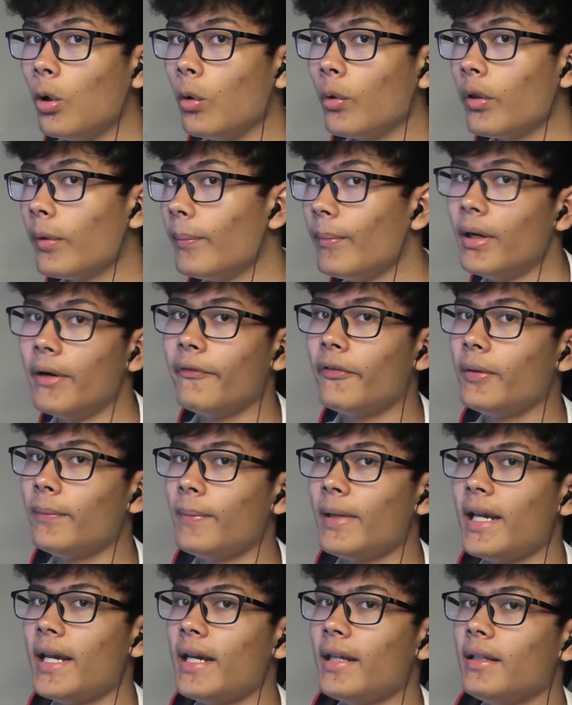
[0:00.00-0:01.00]
the Muffin
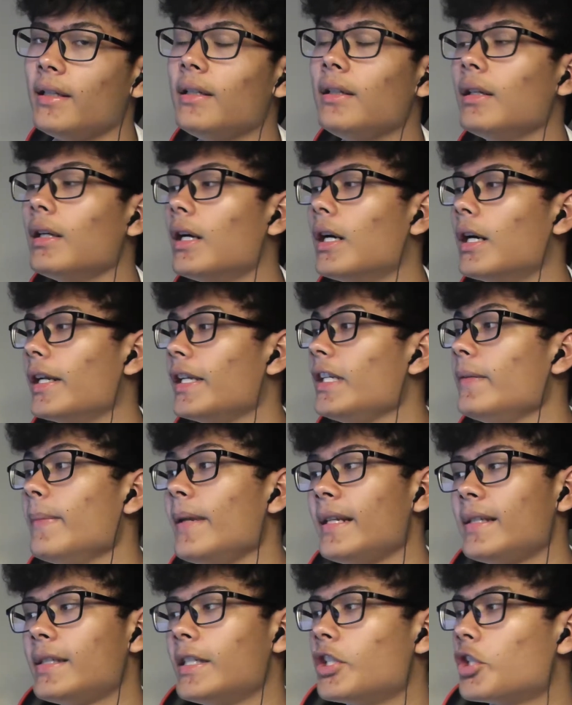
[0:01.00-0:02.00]
Man? He
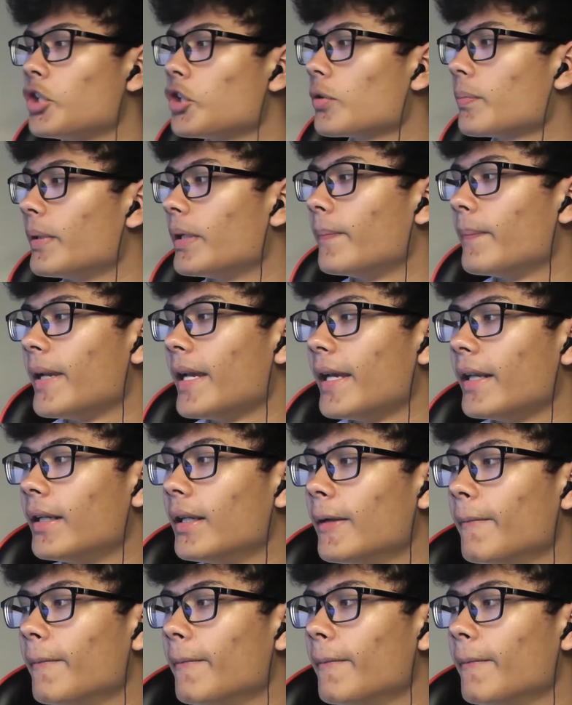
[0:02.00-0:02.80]
makes a gingerbread man,